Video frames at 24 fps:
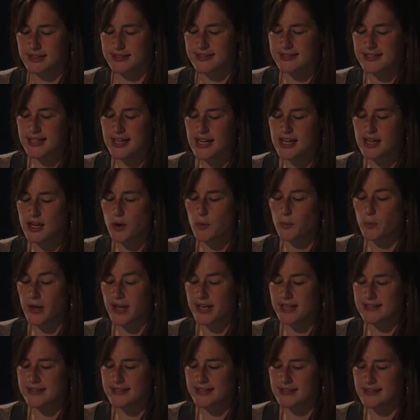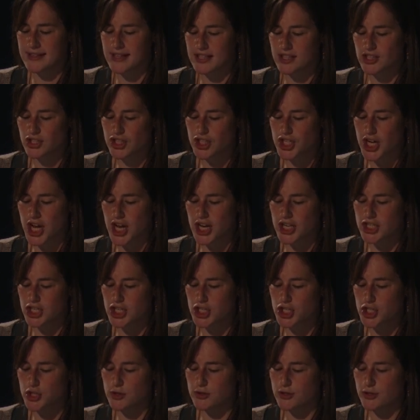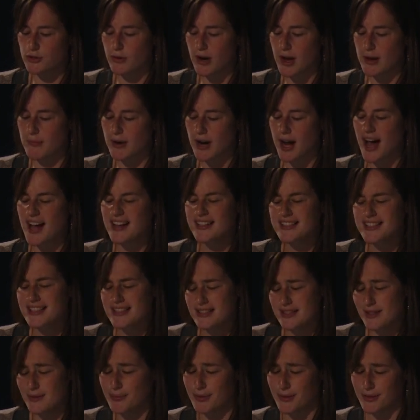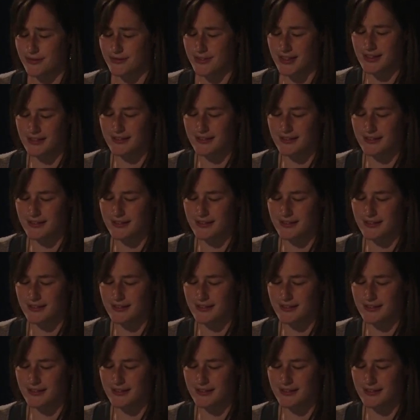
Seed, witnessing the exchange, shoots Grammar a disapproving